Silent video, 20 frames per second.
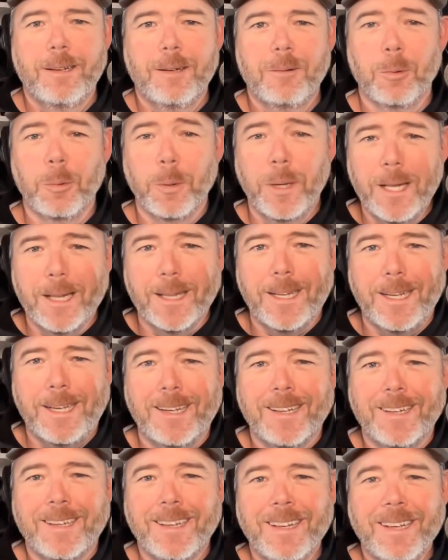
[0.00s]

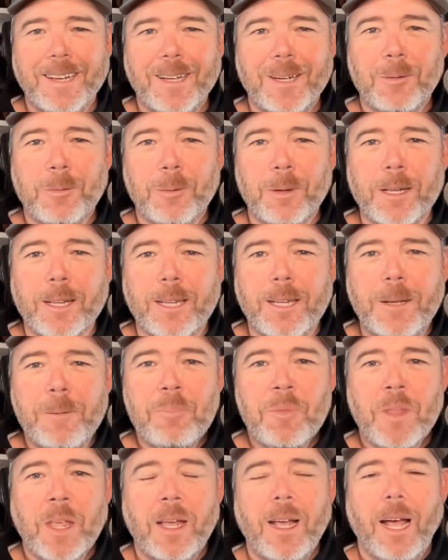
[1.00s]
Really? Really?
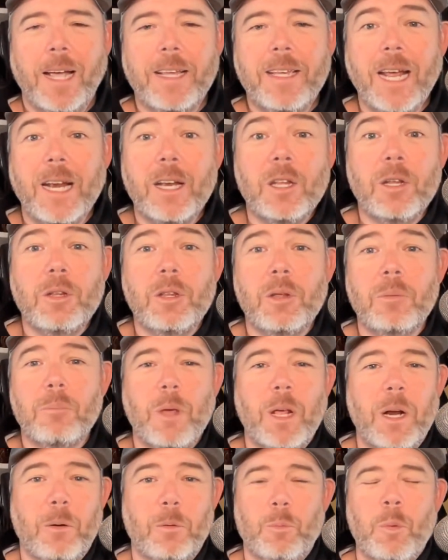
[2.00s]
Again,
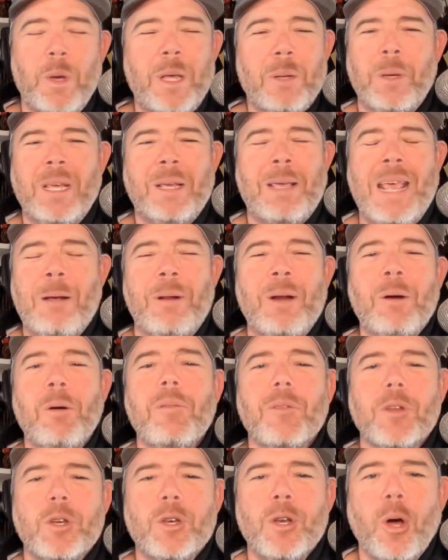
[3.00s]
we don't
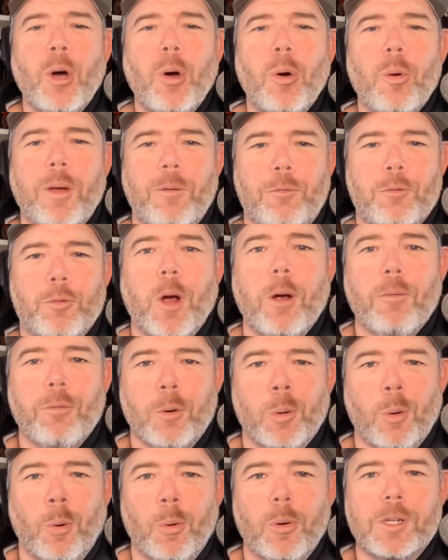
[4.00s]
even know if Trevor
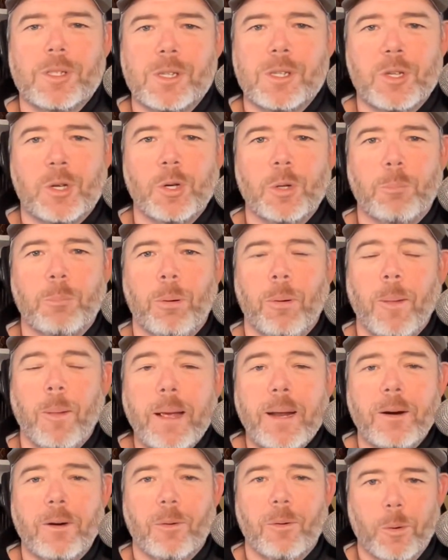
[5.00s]
Lawrence is a good
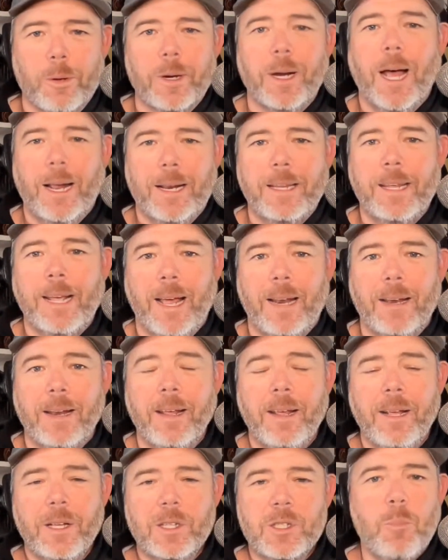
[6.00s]
player or not yet.
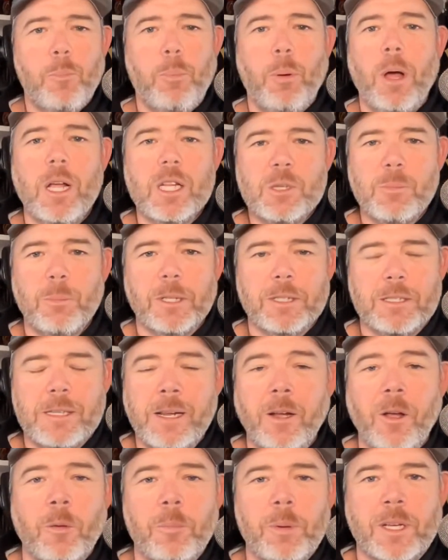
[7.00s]
It's impossible to
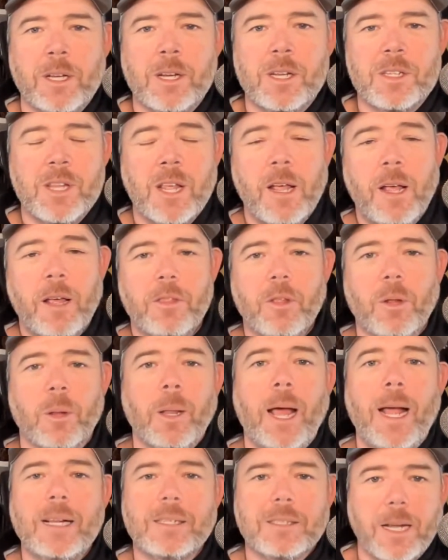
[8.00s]
tell, because the
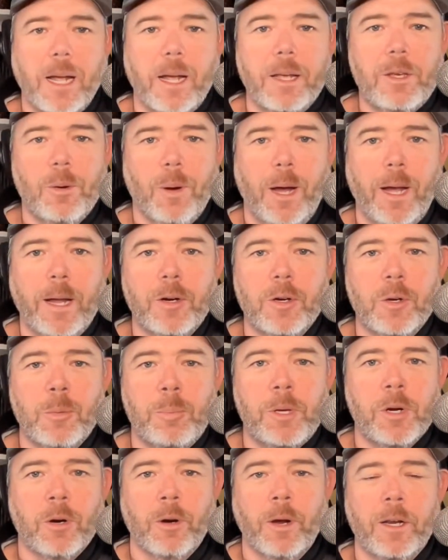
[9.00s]
last guy you hired to
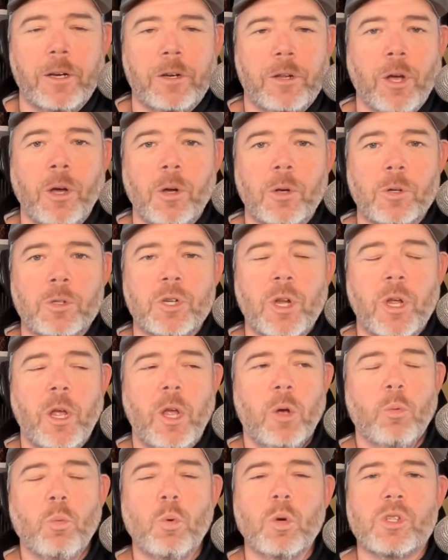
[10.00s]
be your head coach
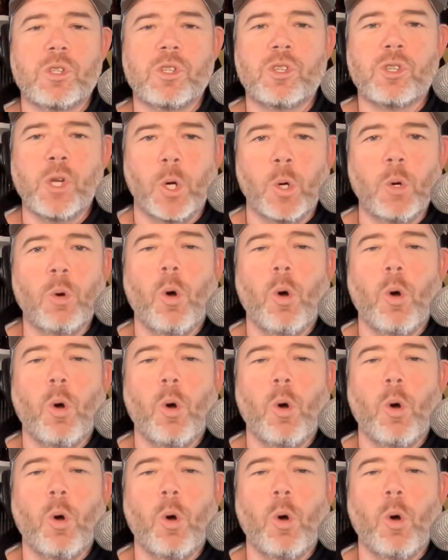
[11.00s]
was so